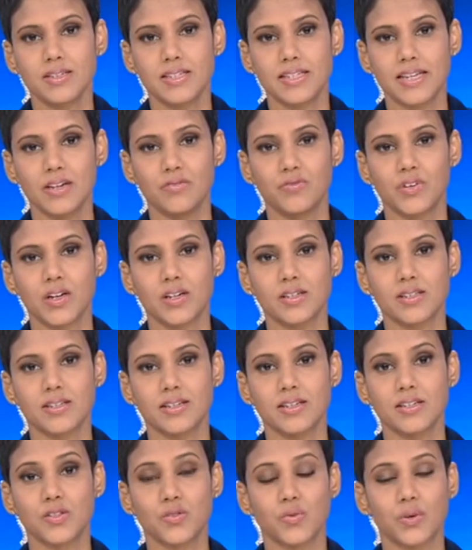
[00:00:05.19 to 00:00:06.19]
safeguards
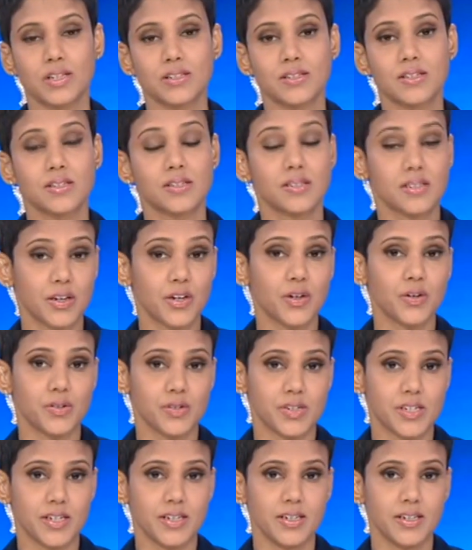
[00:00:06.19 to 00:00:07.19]
Israel's
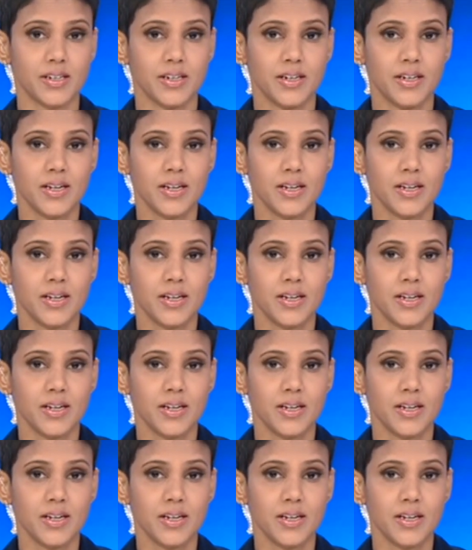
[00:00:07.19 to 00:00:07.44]
security.